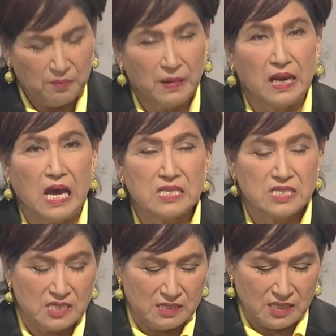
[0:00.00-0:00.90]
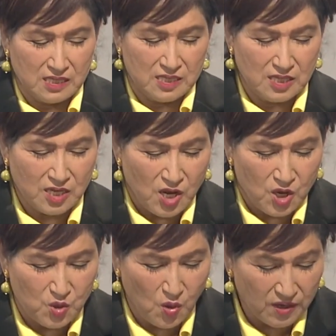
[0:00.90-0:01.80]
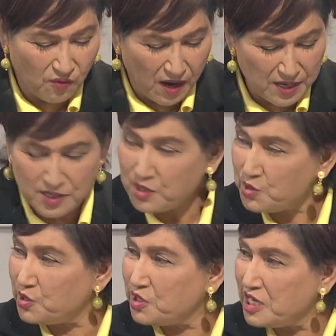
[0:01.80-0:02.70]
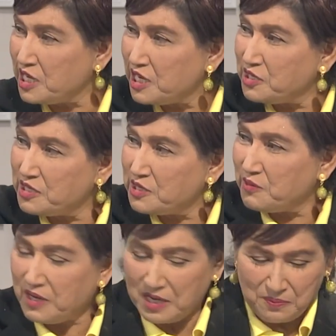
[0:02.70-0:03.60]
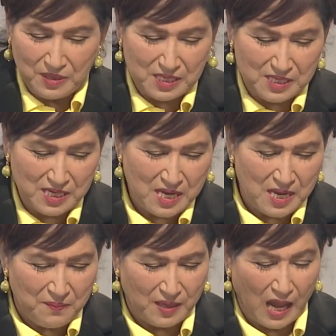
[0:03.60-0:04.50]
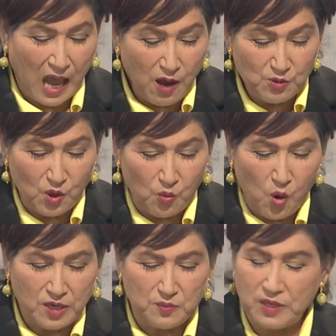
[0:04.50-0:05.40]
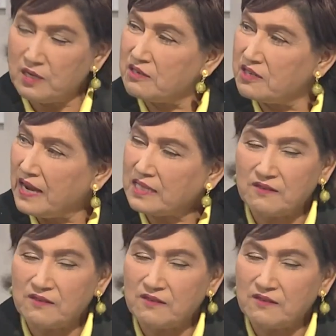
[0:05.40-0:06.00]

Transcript: my last is your advice to the teenagers over here, please. That how to avoid being contracted